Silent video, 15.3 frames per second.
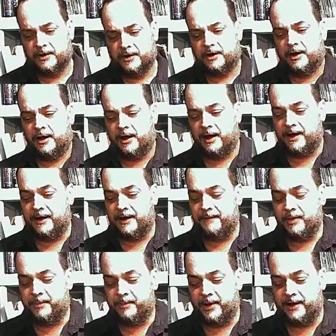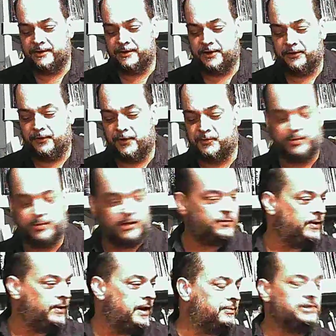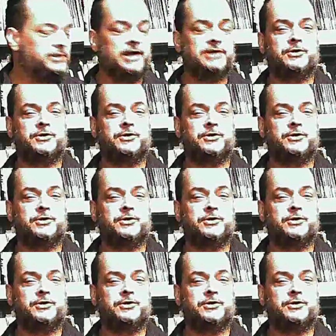But you know, those books will help you change chords.